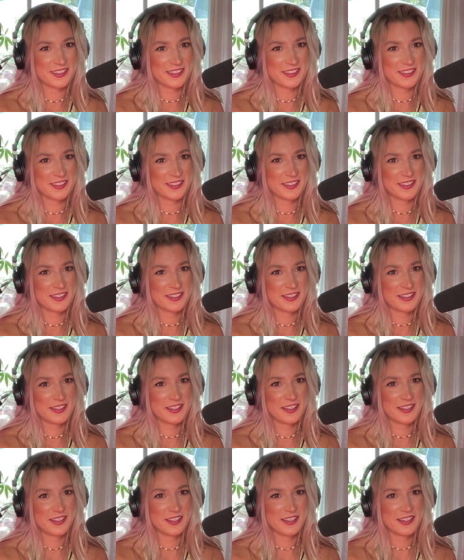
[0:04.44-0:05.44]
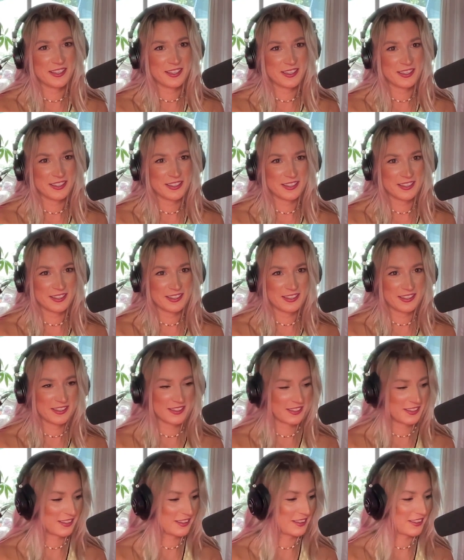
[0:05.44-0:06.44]

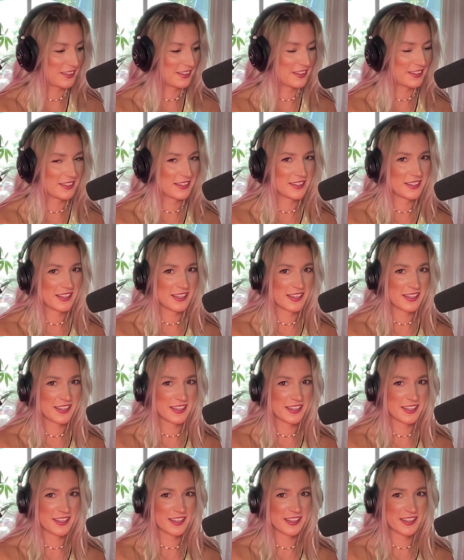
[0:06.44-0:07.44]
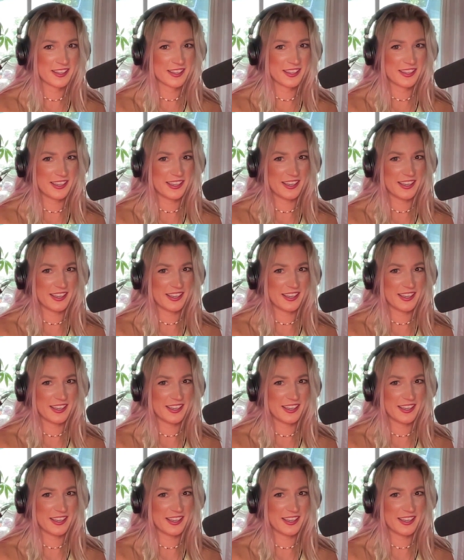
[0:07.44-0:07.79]
(no one is talking)